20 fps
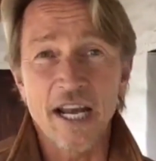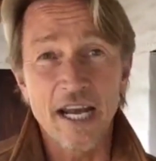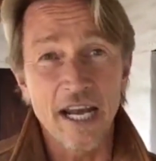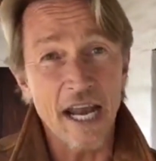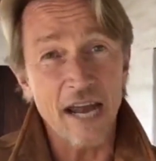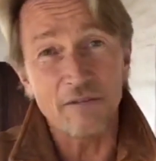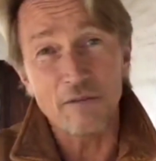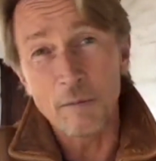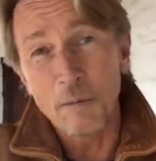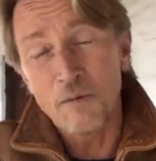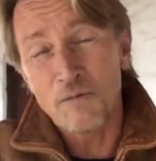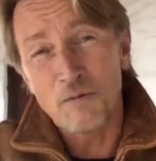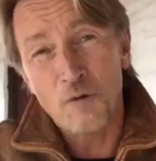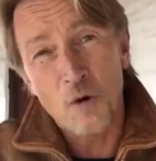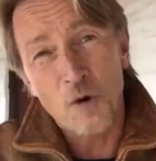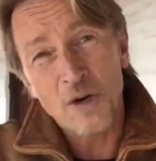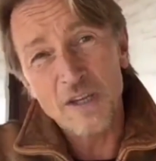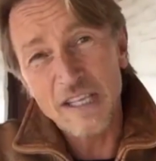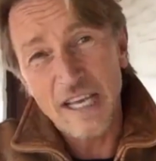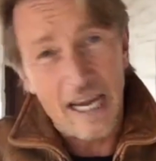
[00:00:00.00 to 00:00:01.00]
never
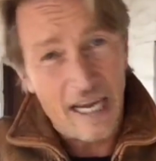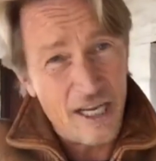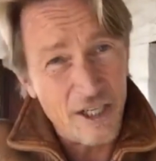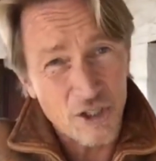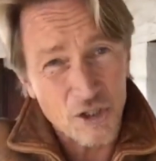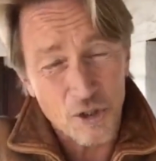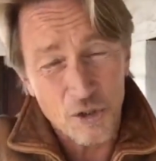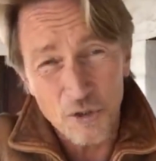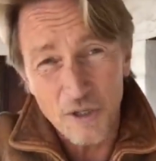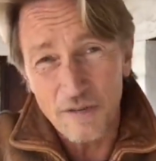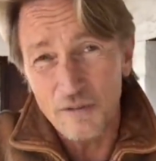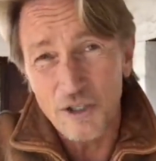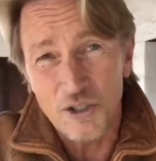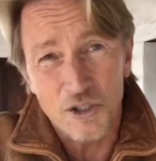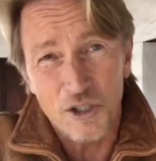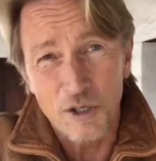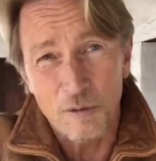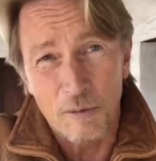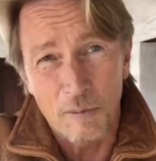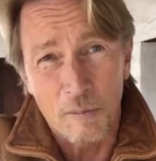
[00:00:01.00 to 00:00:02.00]
before in the history of the
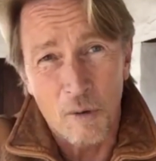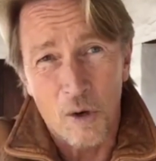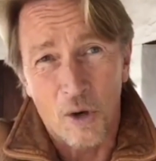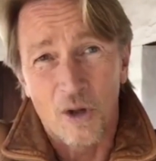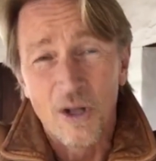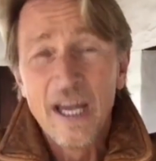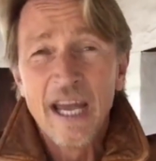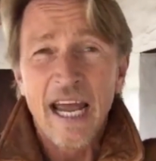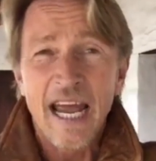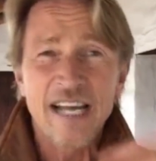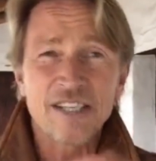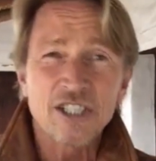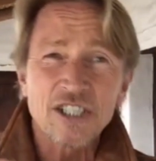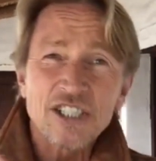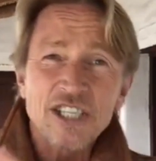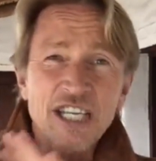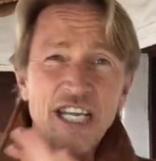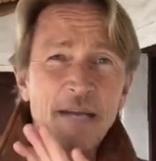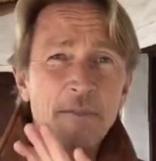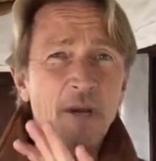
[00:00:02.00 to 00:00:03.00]
Super Bowl has a
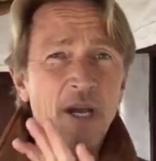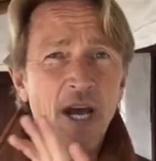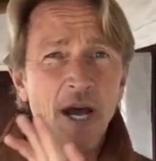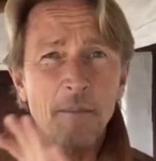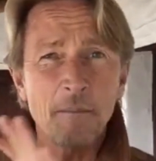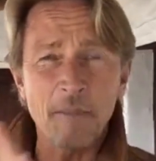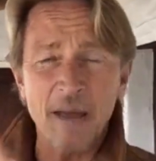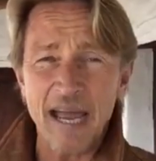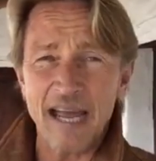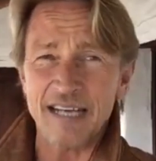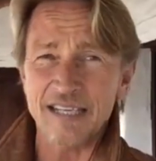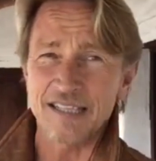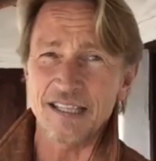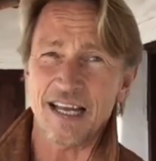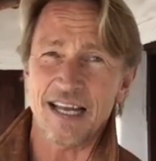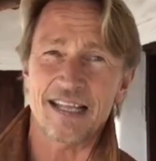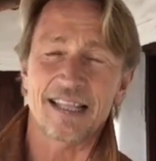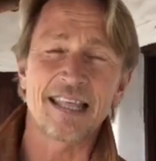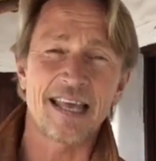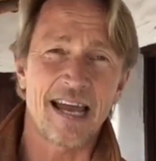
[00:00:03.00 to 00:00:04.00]
team come back
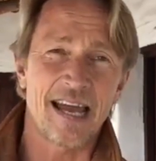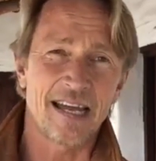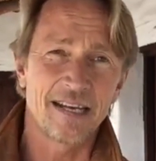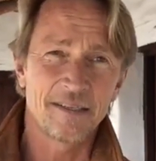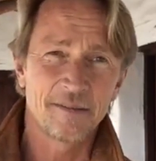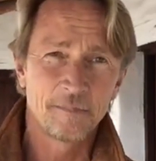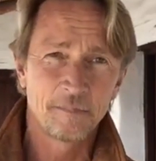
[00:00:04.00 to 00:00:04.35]
like that.